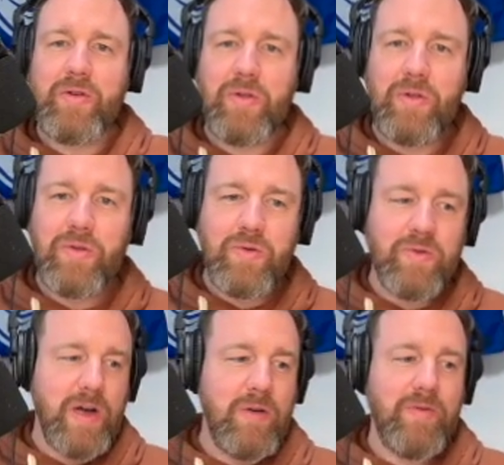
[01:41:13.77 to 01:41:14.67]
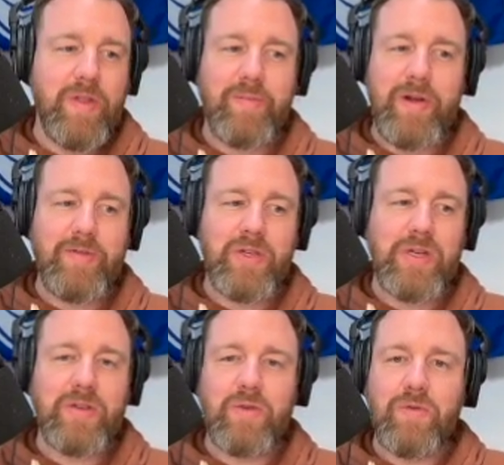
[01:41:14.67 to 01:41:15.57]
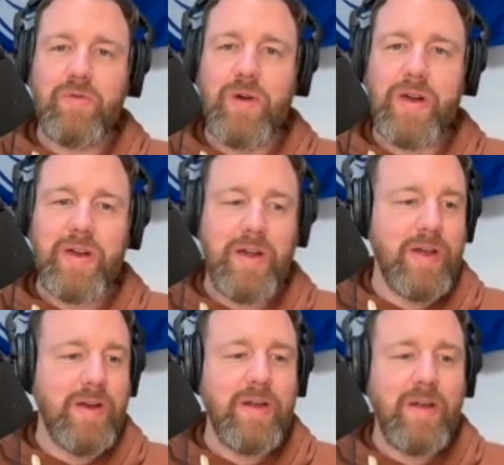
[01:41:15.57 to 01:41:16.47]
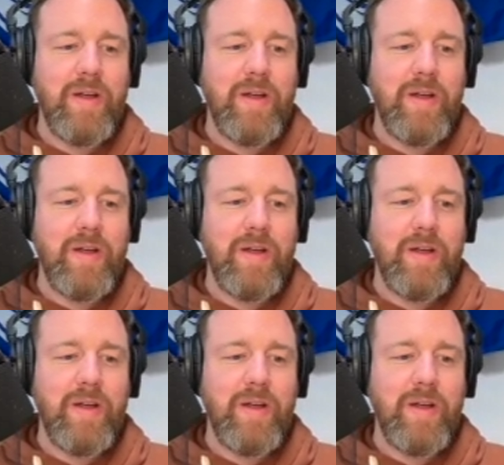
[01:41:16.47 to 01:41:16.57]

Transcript: to lose out for them to have a chance to avoid it. And,